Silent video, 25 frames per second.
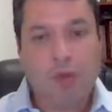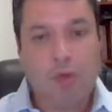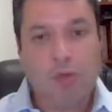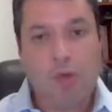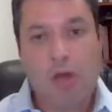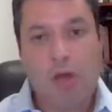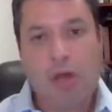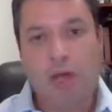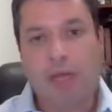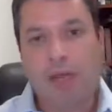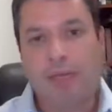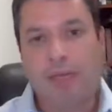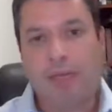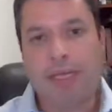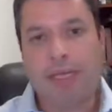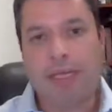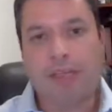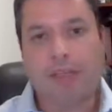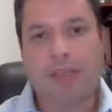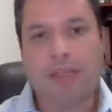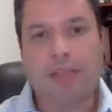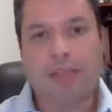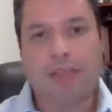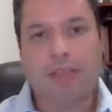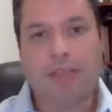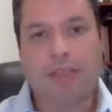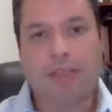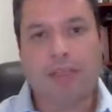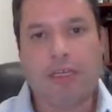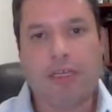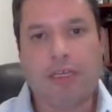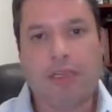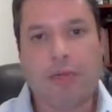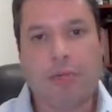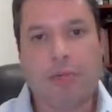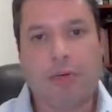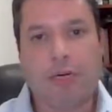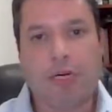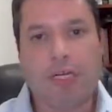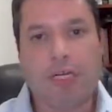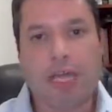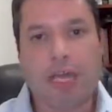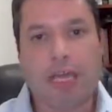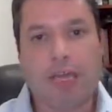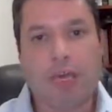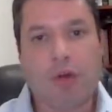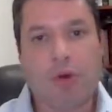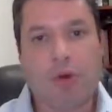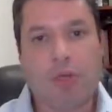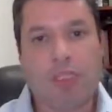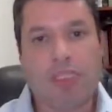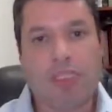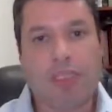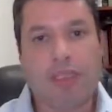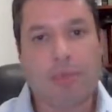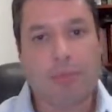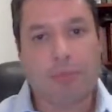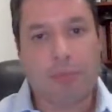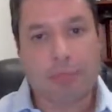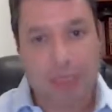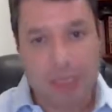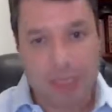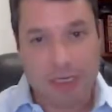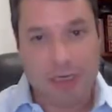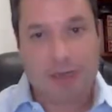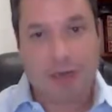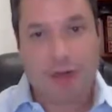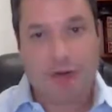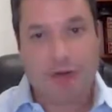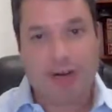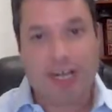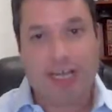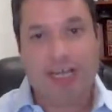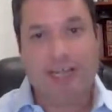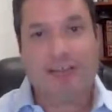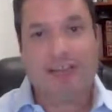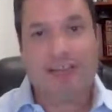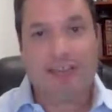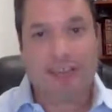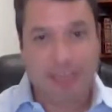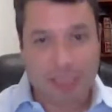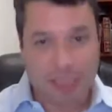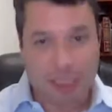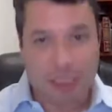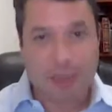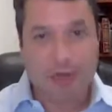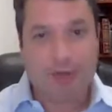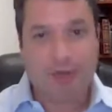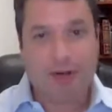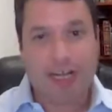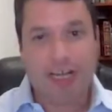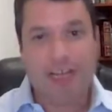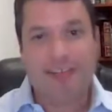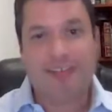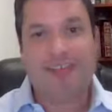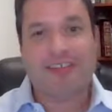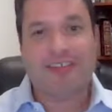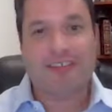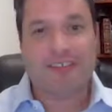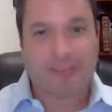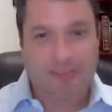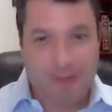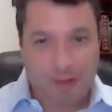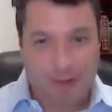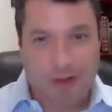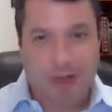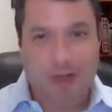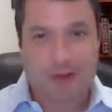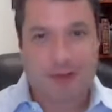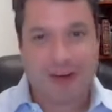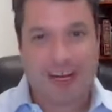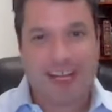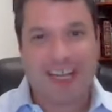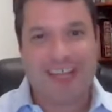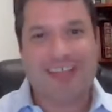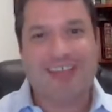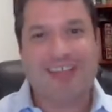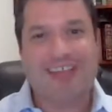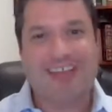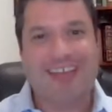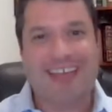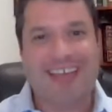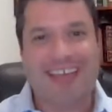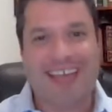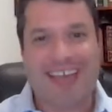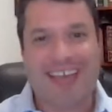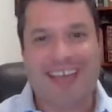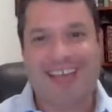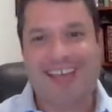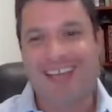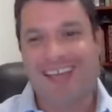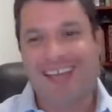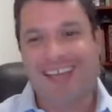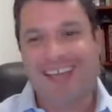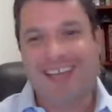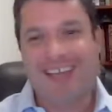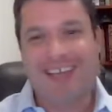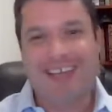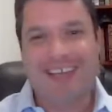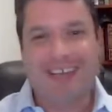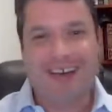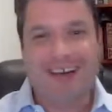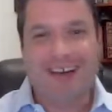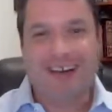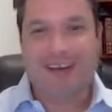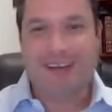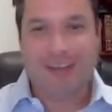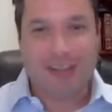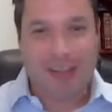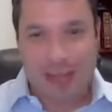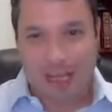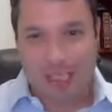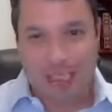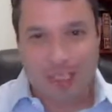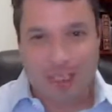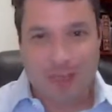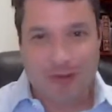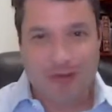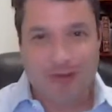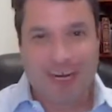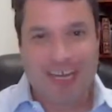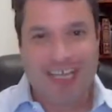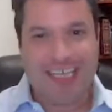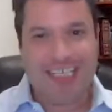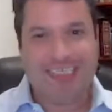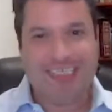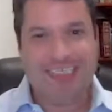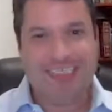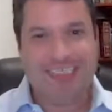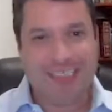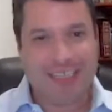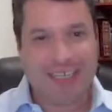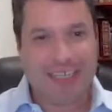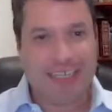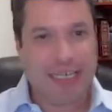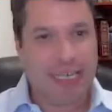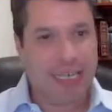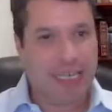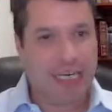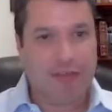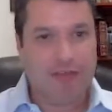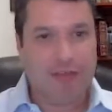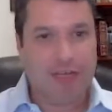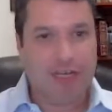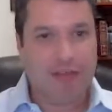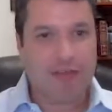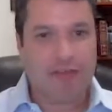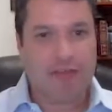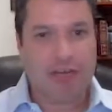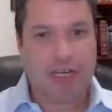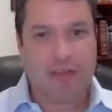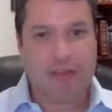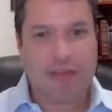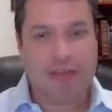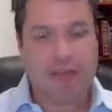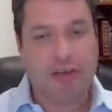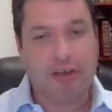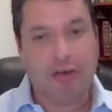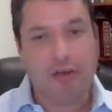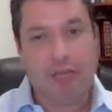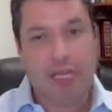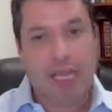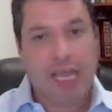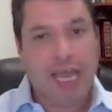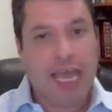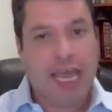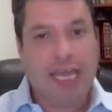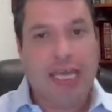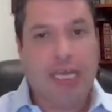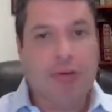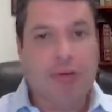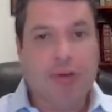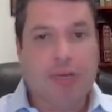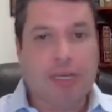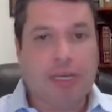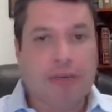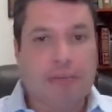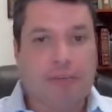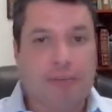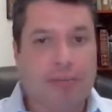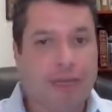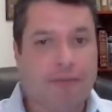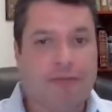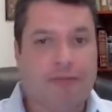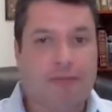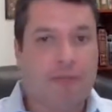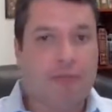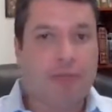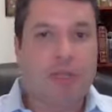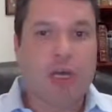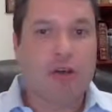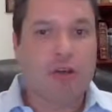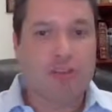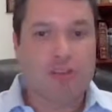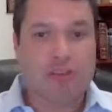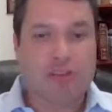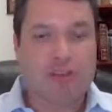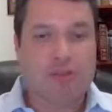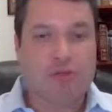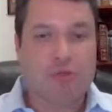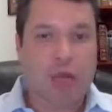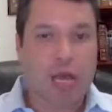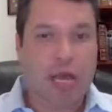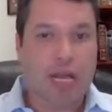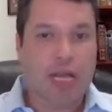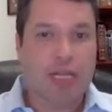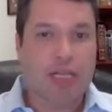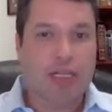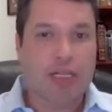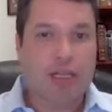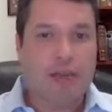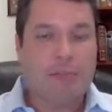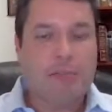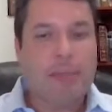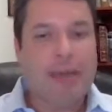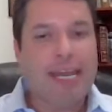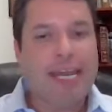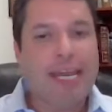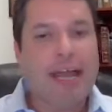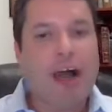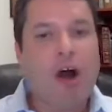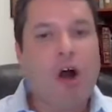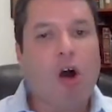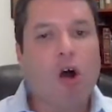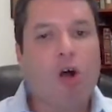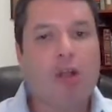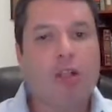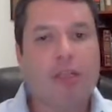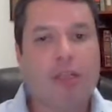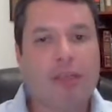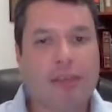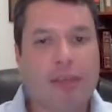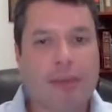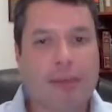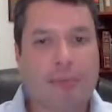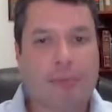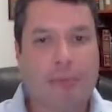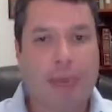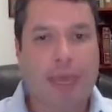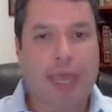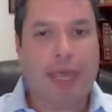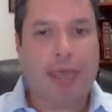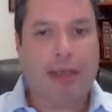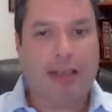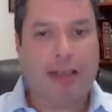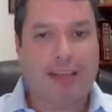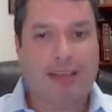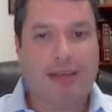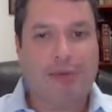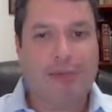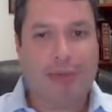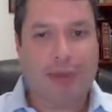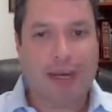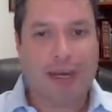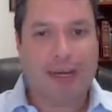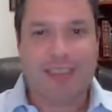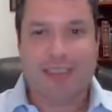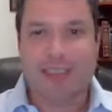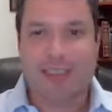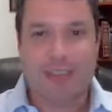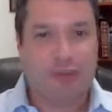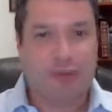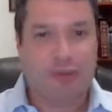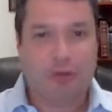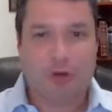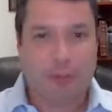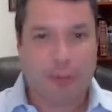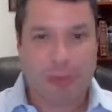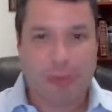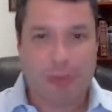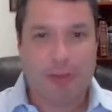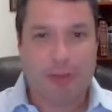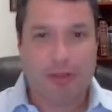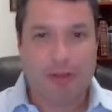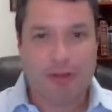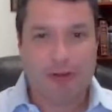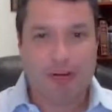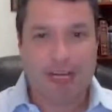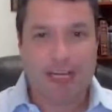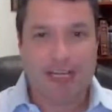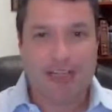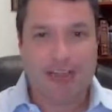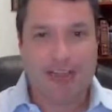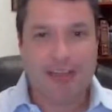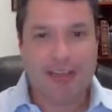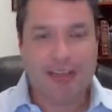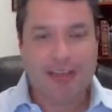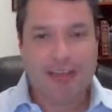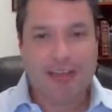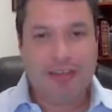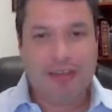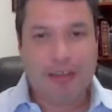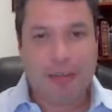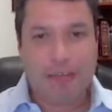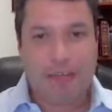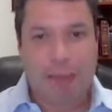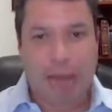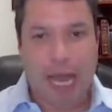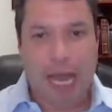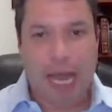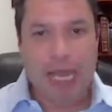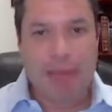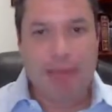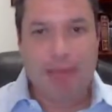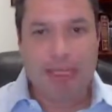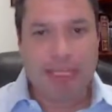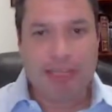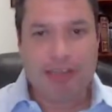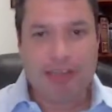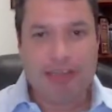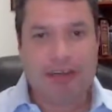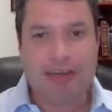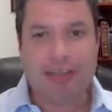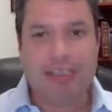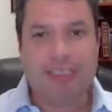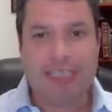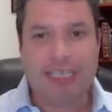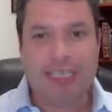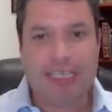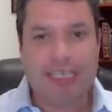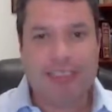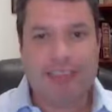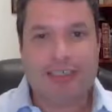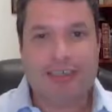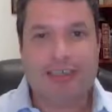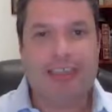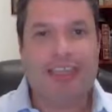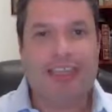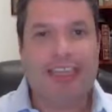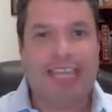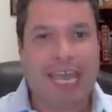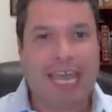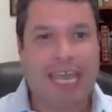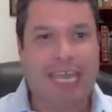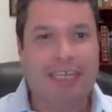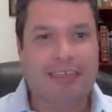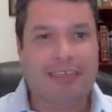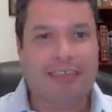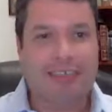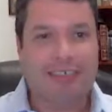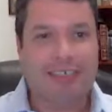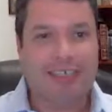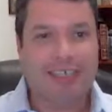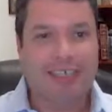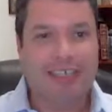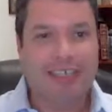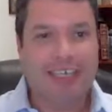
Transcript: Well, I think that in the book, I go into the political rights, the legal rights, the historic rights, the archaeological rights to the land of Israel. So anyone can pick from those as well. But all of them pale in comparison to our biblical rights. The Bible is our deed to the land.